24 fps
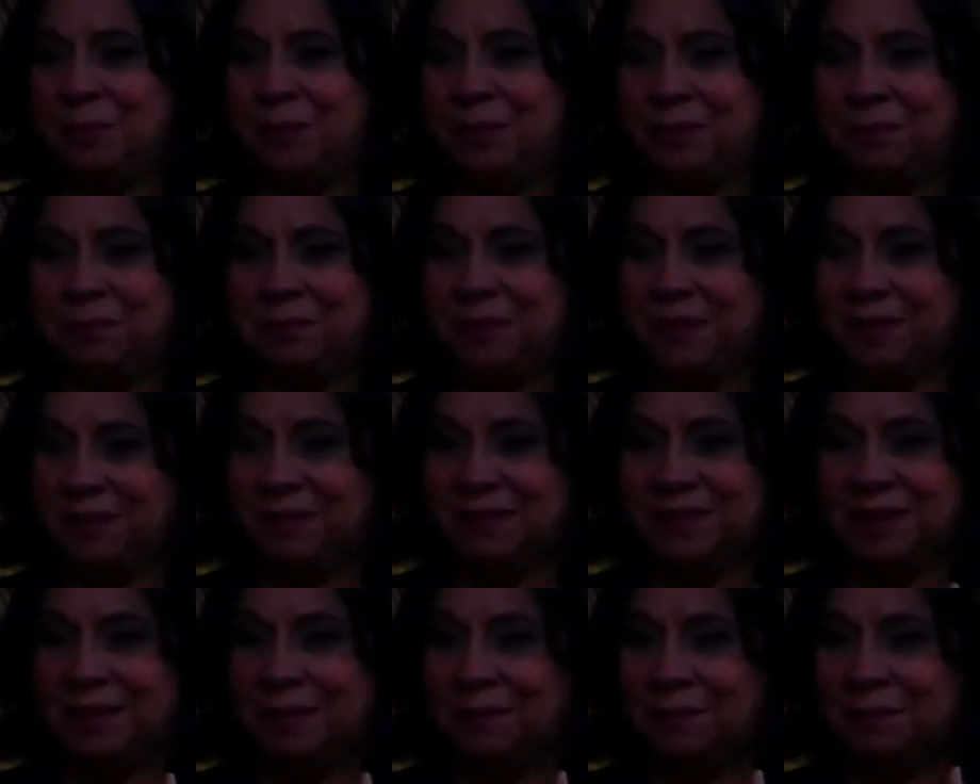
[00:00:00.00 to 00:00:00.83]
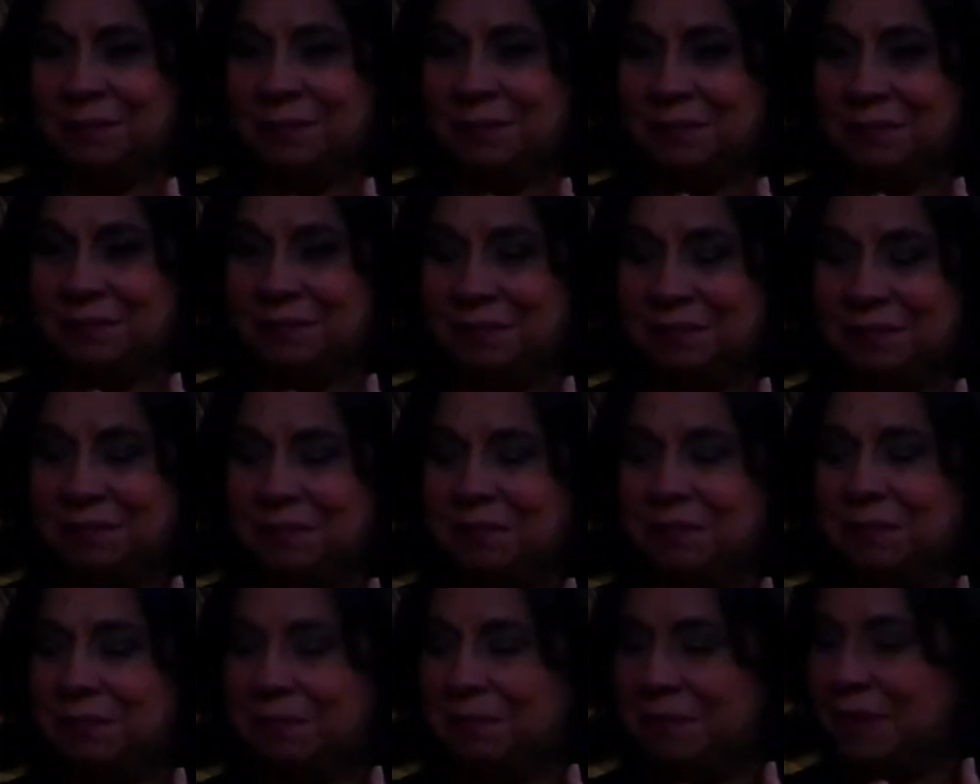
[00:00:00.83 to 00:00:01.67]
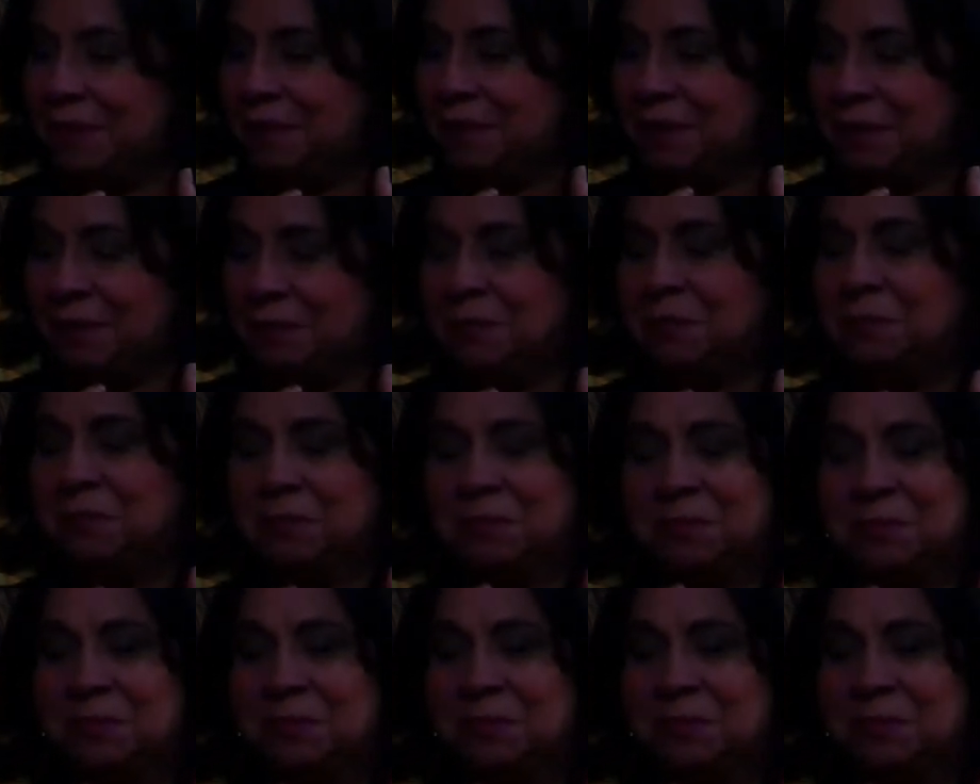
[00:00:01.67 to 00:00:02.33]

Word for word: but Miriam, Miriam